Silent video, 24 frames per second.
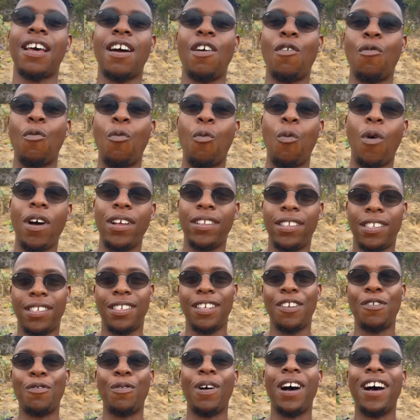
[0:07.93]
once
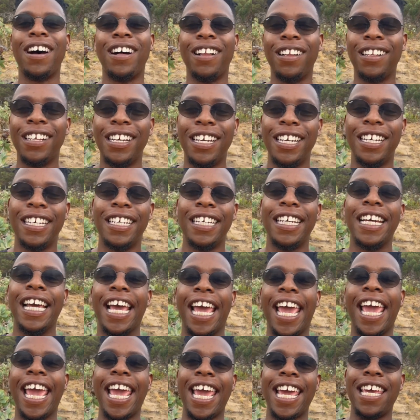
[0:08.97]
in a while,
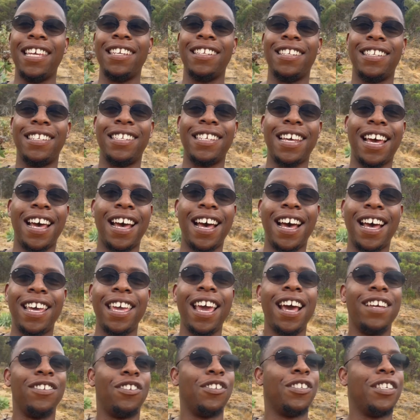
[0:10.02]
and
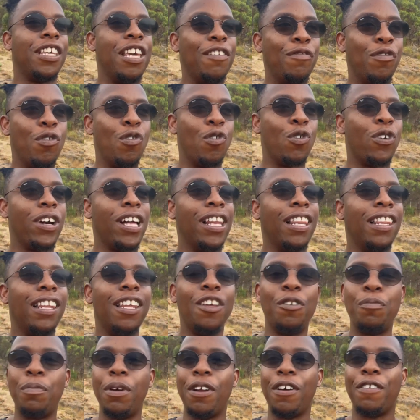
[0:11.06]
yeah, just give you a
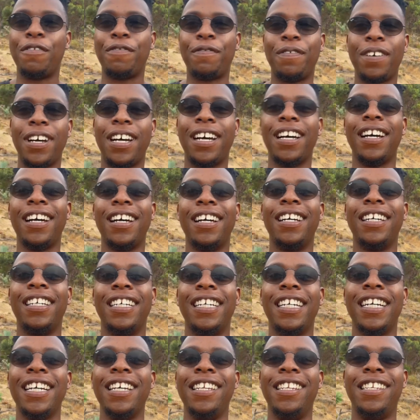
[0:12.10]
little bit of a
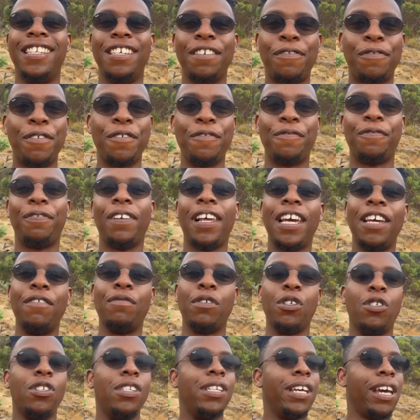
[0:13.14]
different
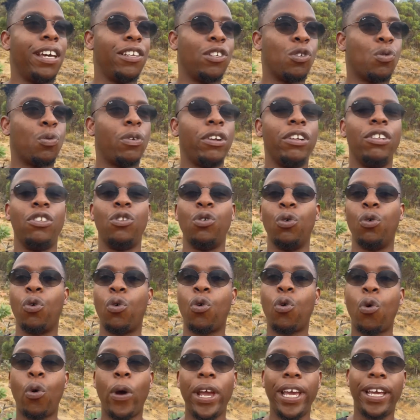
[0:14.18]
flavor. Today I just want to do a
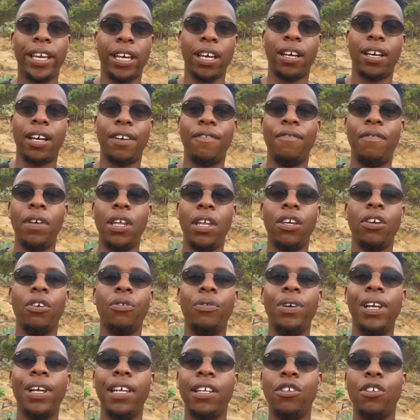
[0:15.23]
quick video
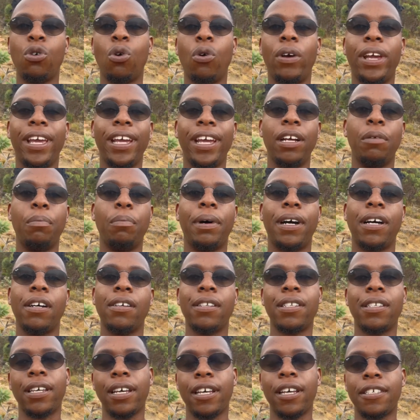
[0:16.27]
really talking
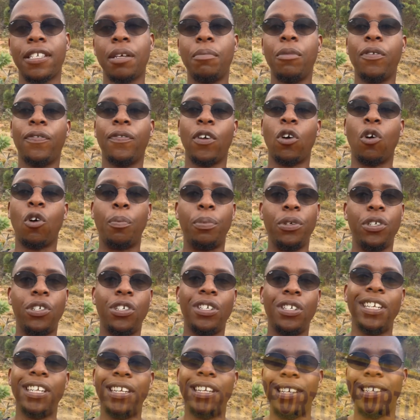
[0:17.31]
about some of the
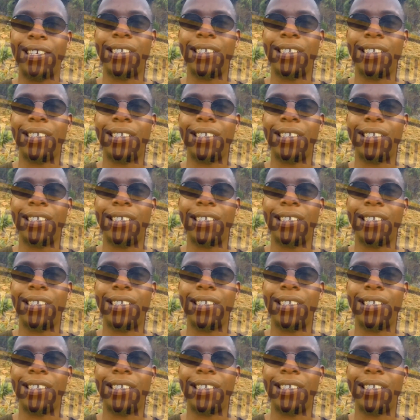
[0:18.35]
opportunities